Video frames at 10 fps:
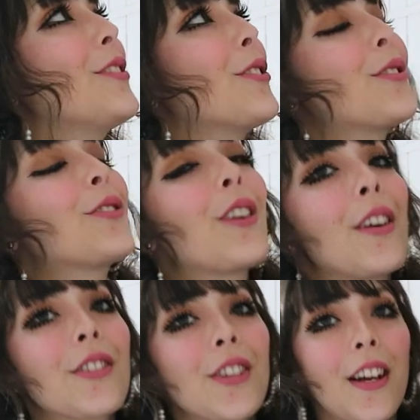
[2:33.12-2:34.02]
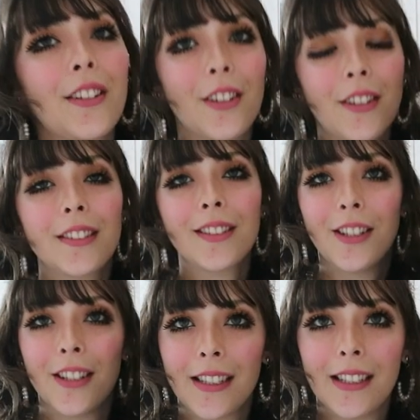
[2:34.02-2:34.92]
is just such a nice
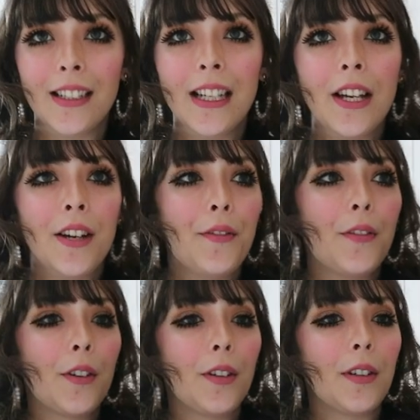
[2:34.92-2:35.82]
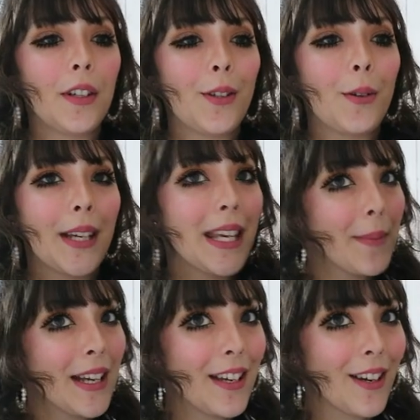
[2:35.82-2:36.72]
colour for your
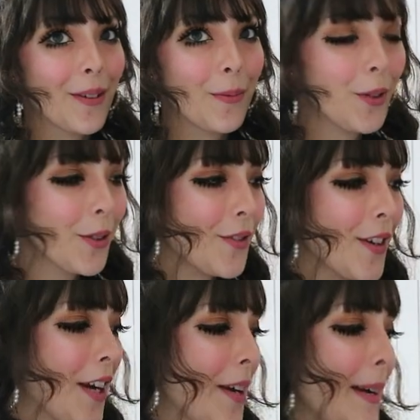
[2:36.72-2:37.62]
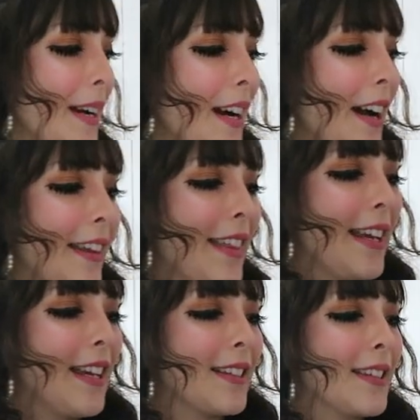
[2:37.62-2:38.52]
Himegyaru wardrobe. I
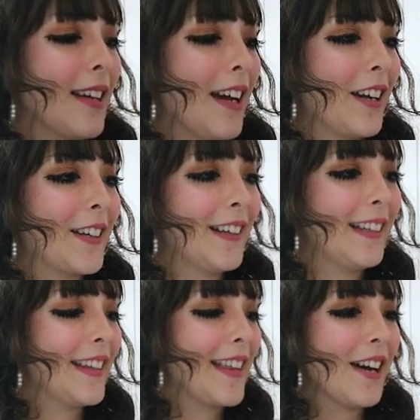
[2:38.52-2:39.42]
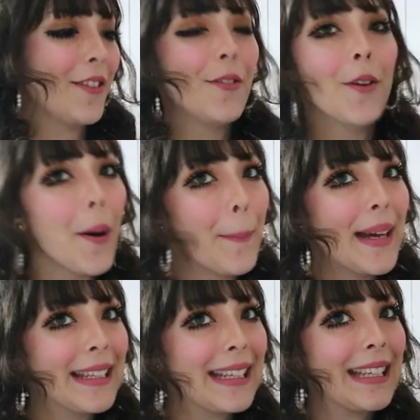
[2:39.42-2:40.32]
think it's a colour that not
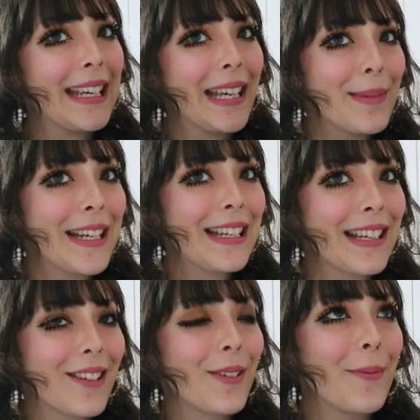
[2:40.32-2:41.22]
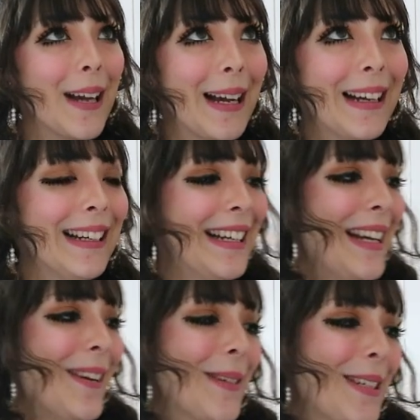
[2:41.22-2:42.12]
many Himegyaru wear,
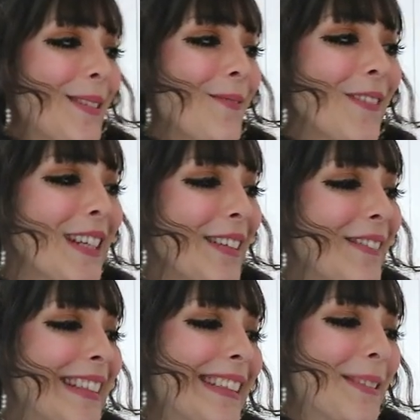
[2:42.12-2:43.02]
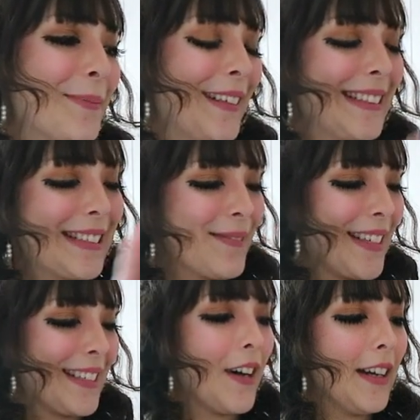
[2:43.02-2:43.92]
which is really, really surprising
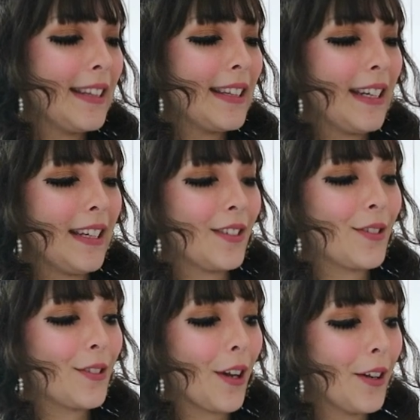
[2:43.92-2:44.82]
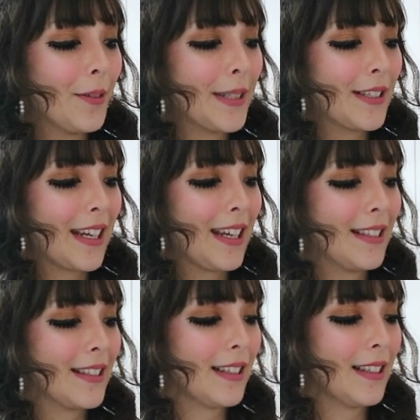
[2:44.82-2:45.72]
because I find that it's so much
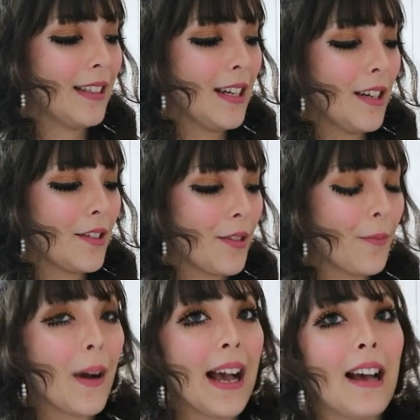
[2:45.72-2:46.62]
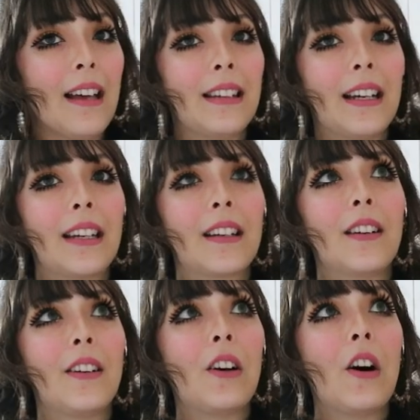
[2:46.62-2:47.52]
easier to wear
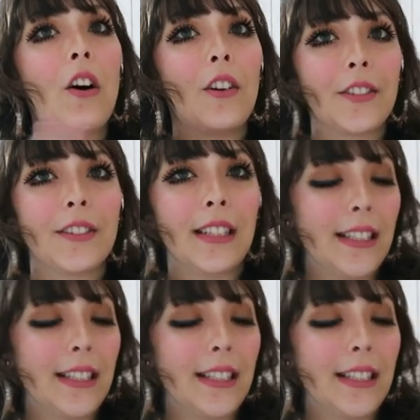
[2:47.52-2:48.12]
like on